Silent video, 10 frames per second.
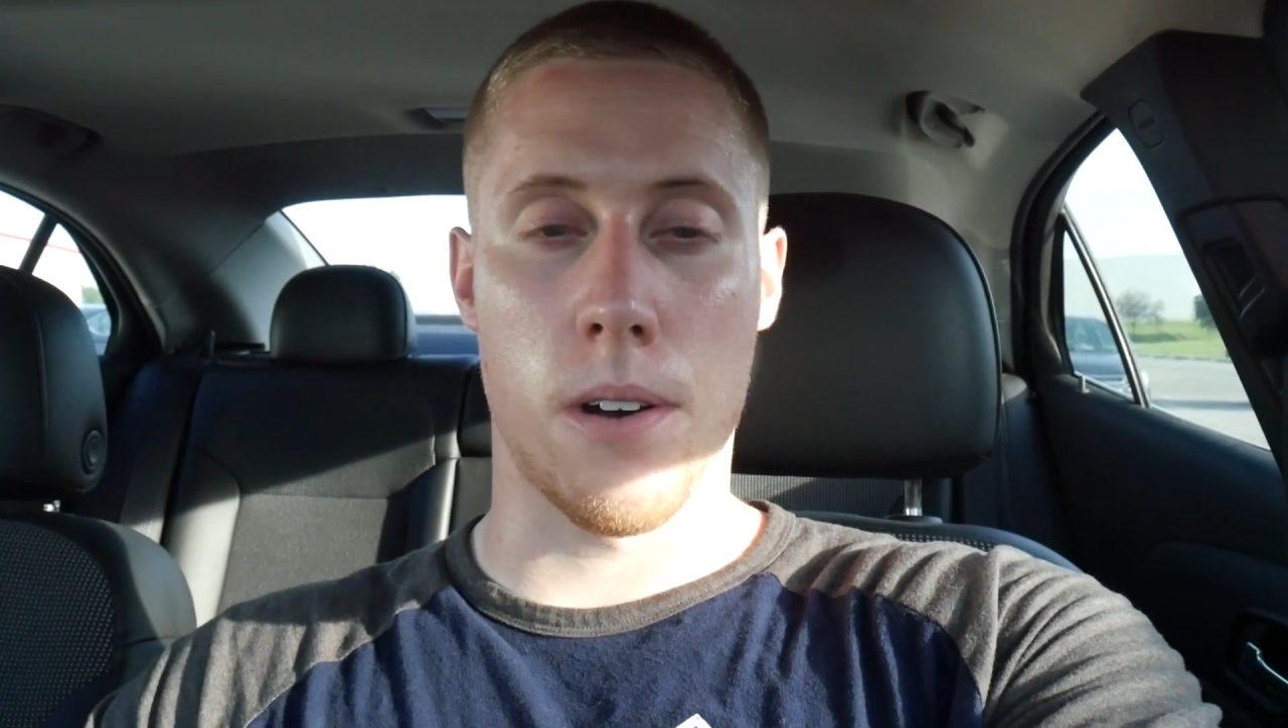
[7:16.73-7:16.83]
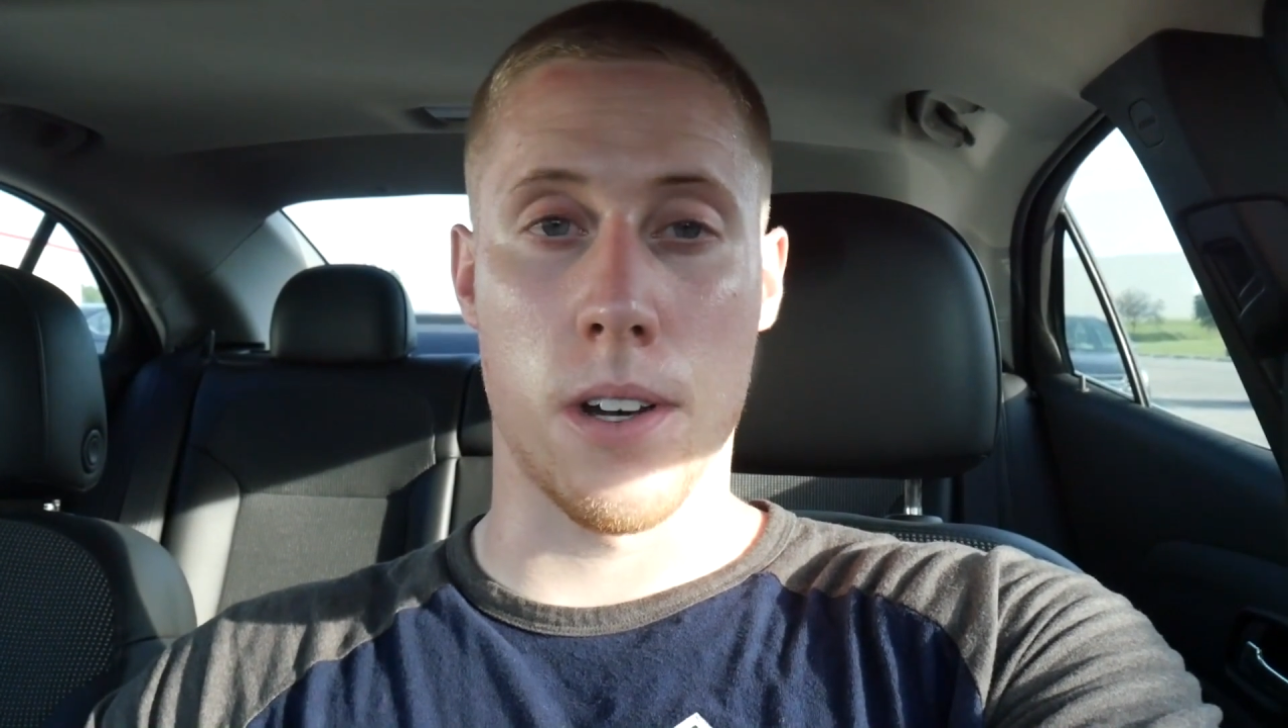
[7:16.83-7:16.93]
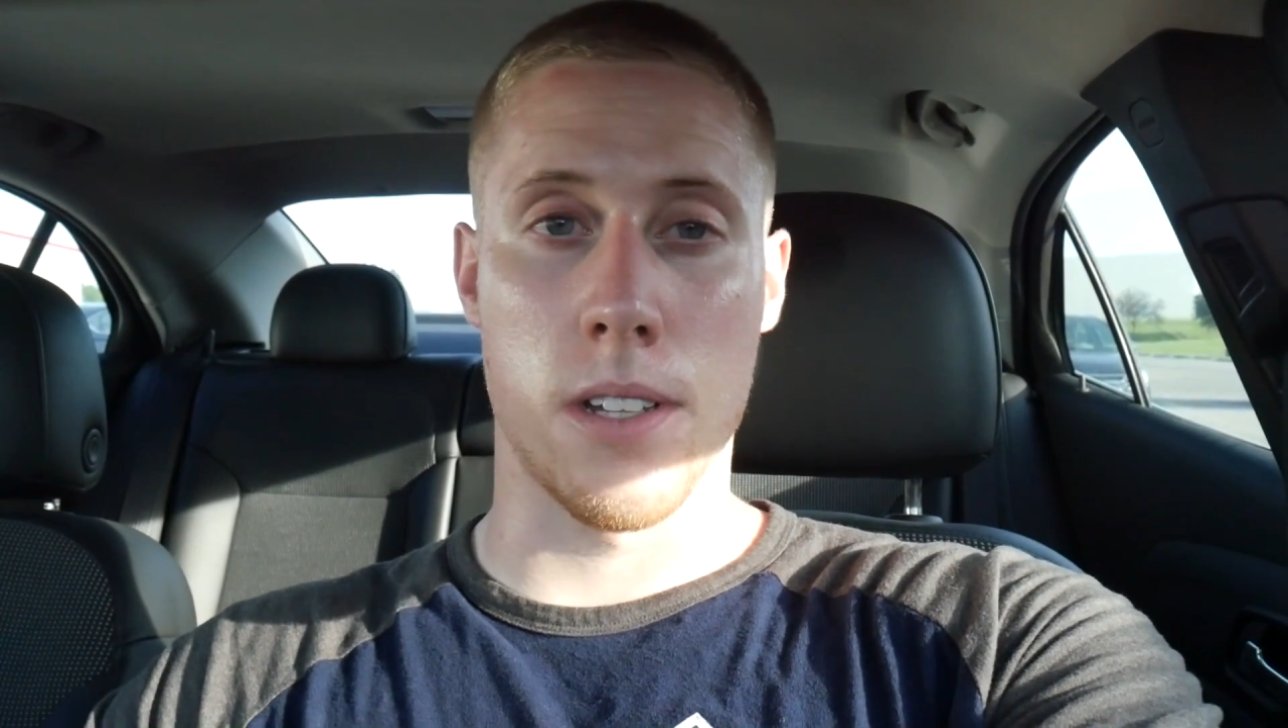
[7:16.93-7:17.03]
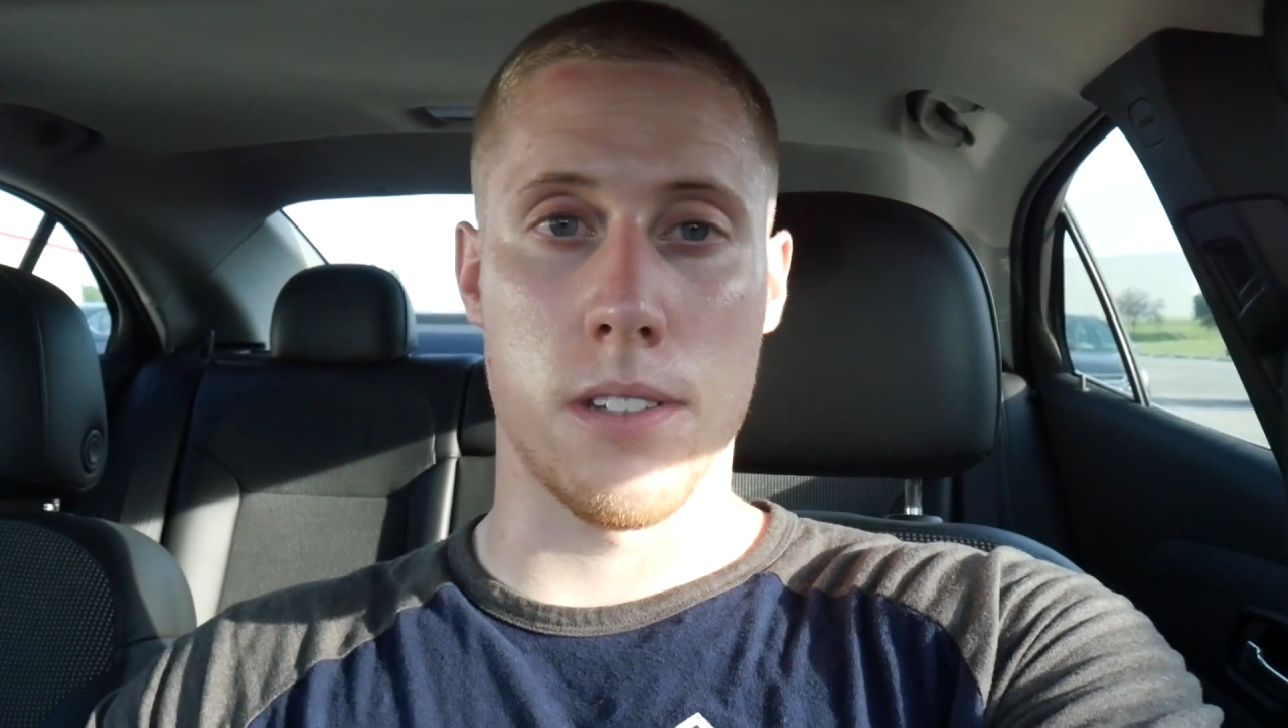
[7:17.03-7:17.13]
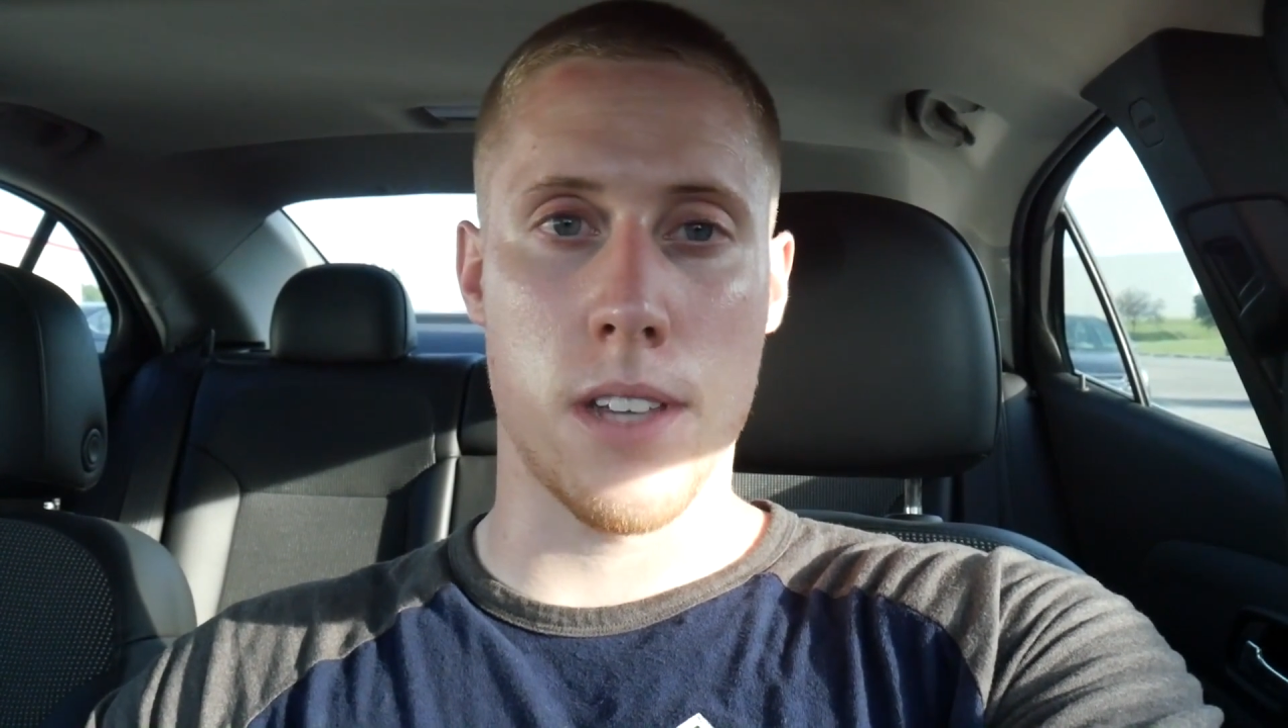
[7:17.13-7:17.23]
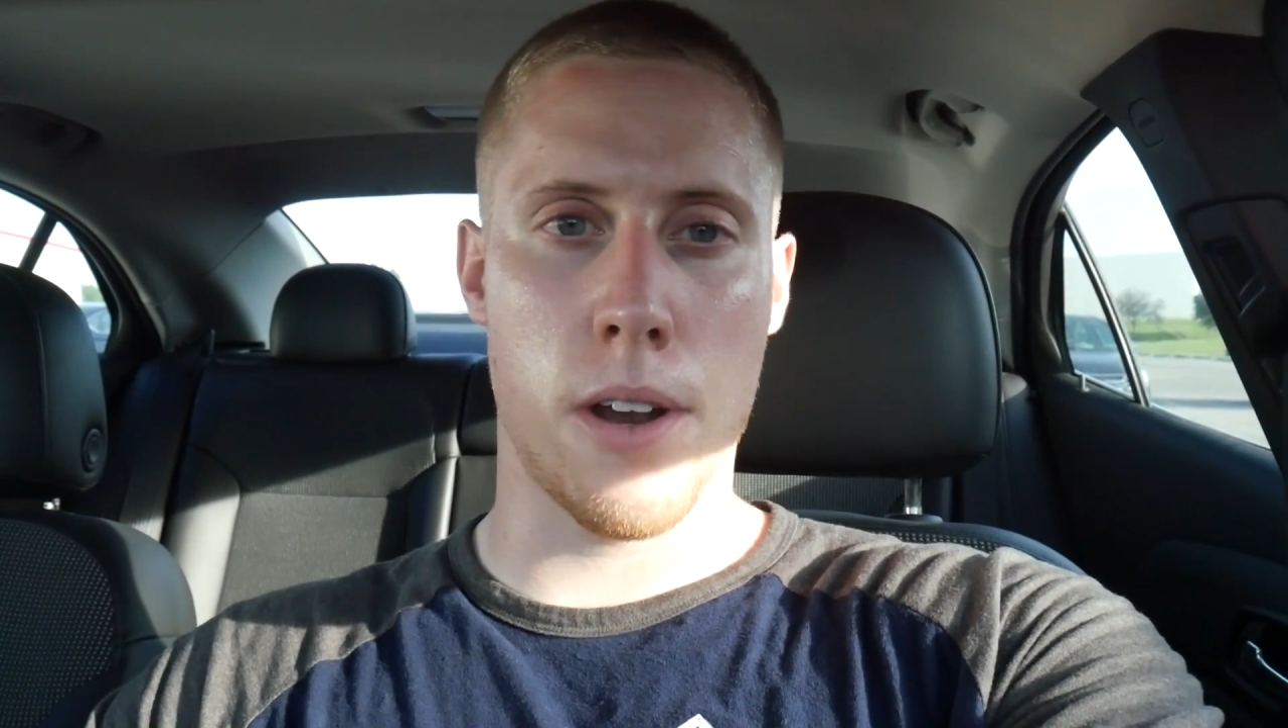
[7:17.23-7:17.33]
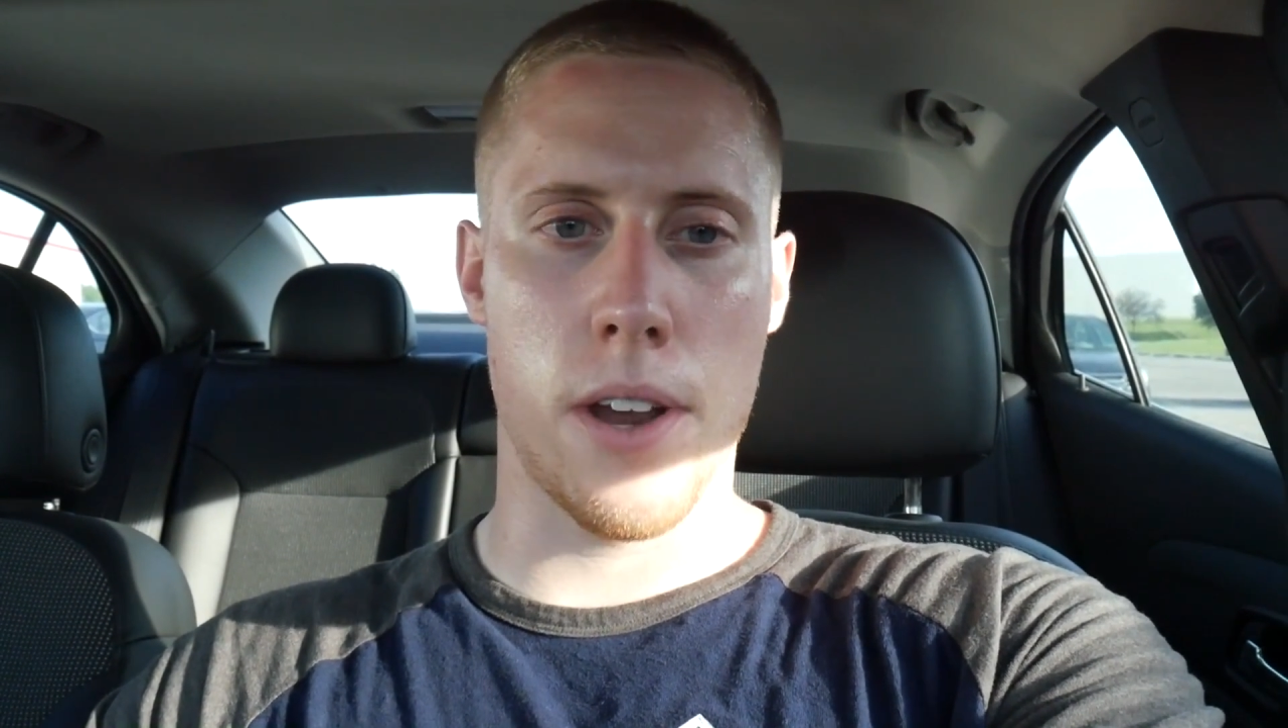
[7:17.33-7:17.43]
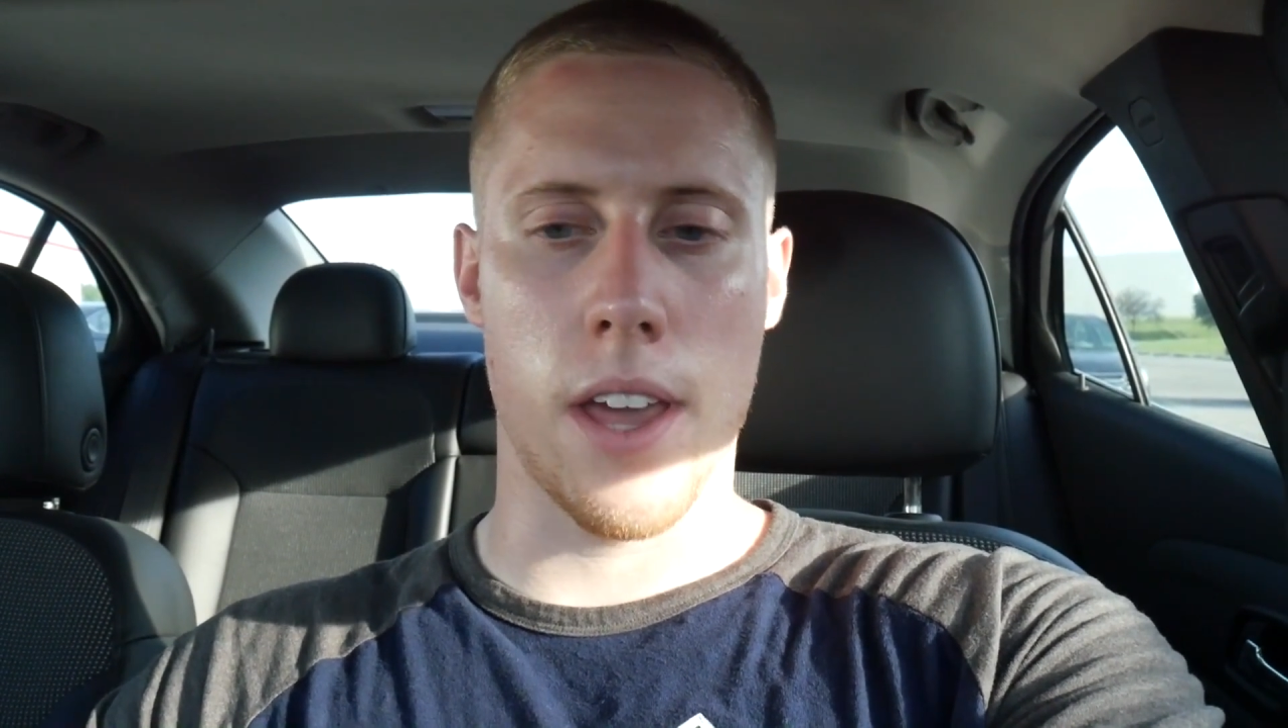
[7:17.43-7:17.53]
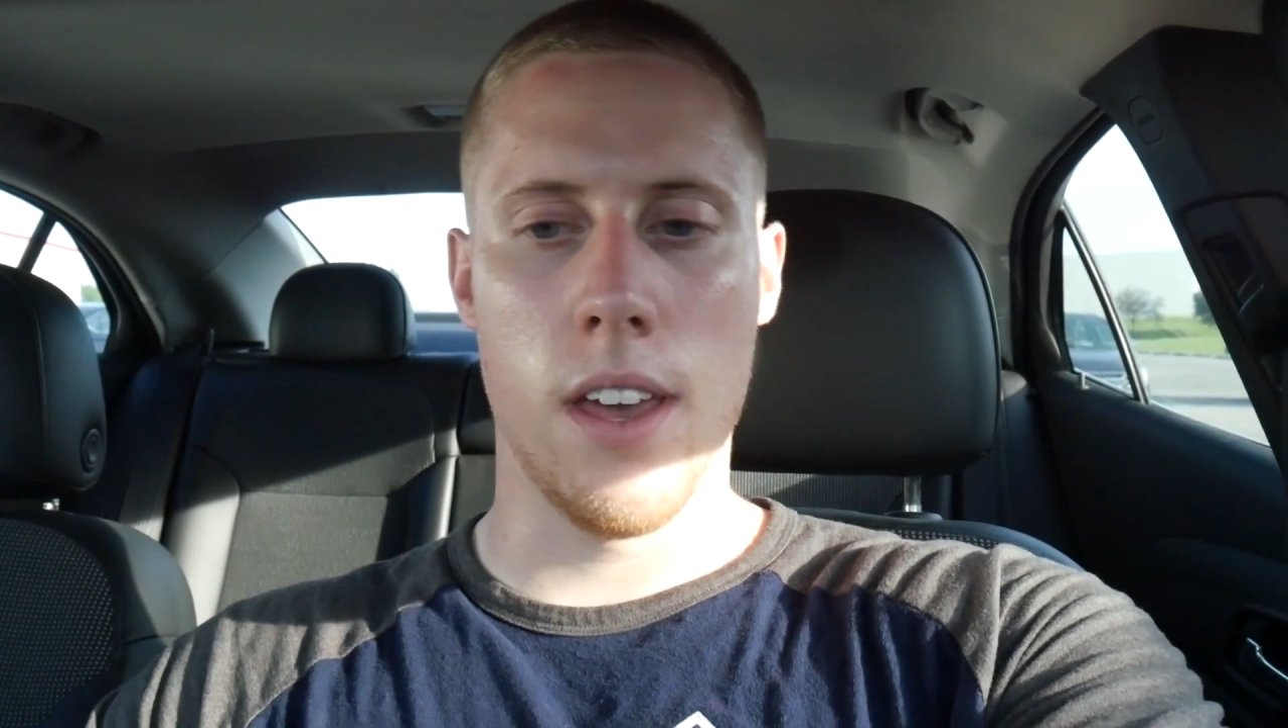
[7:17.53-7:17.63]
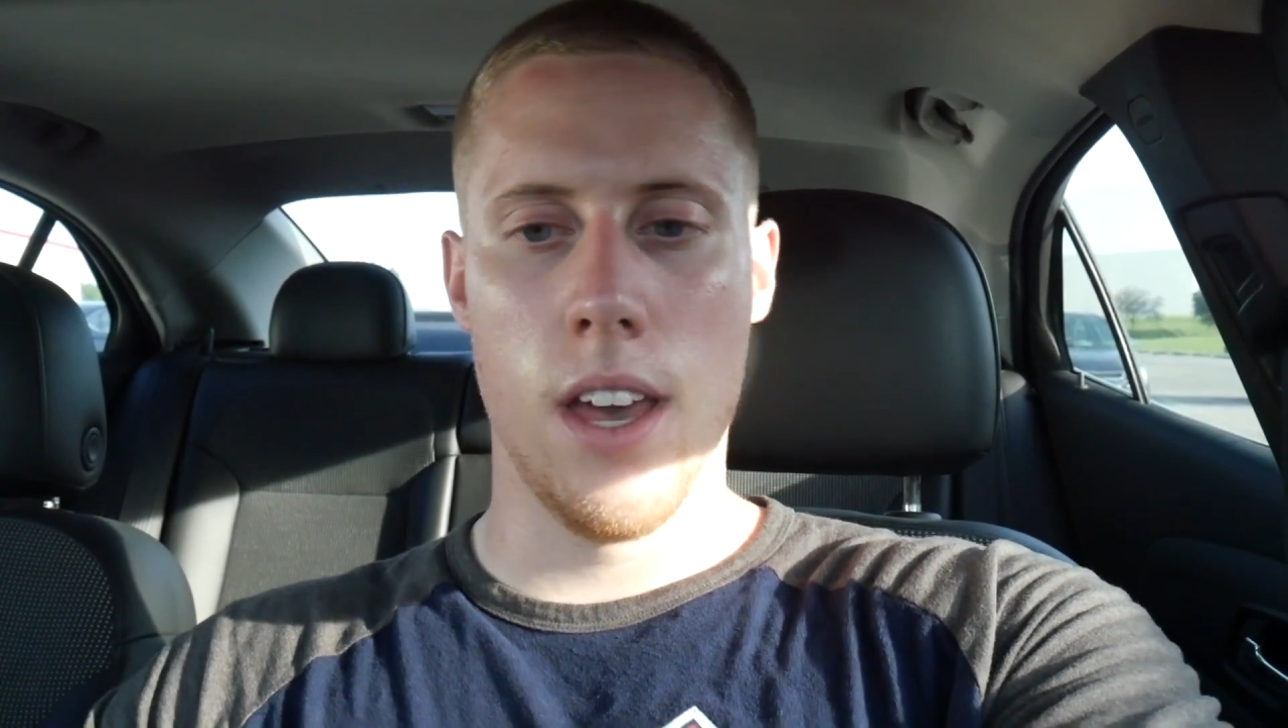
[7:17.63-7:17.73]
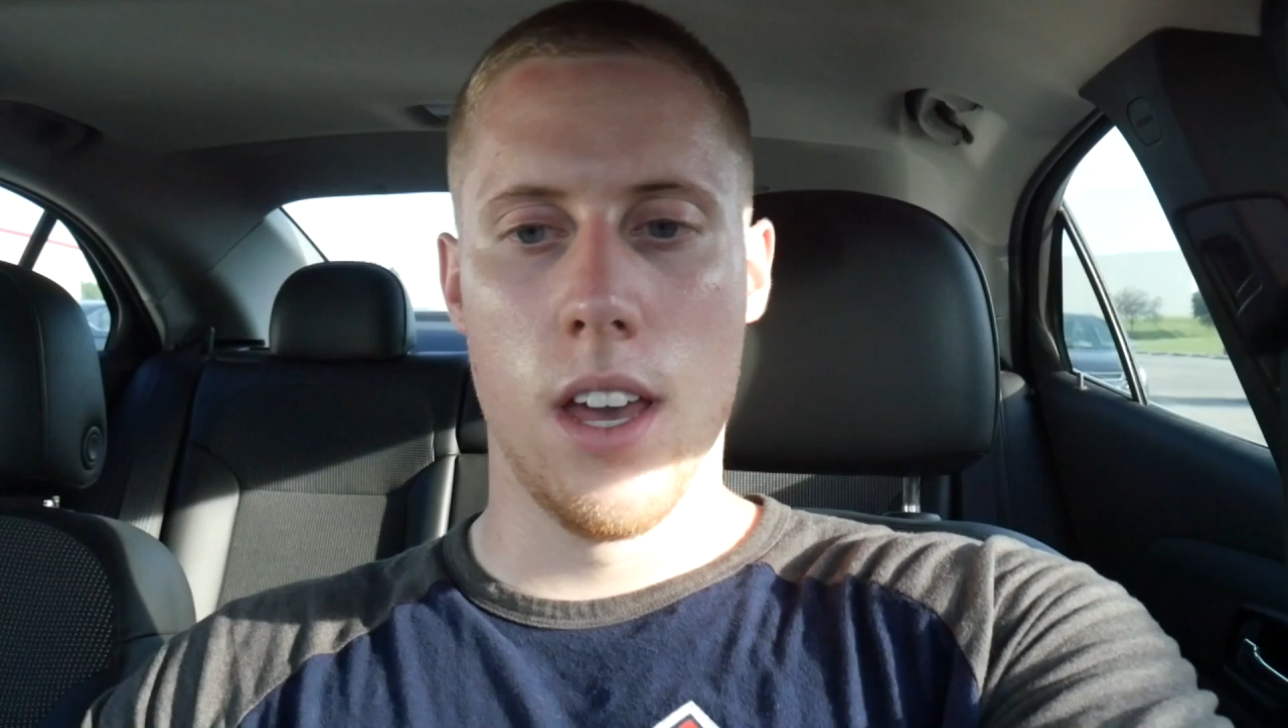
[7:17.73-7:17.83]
on Saturday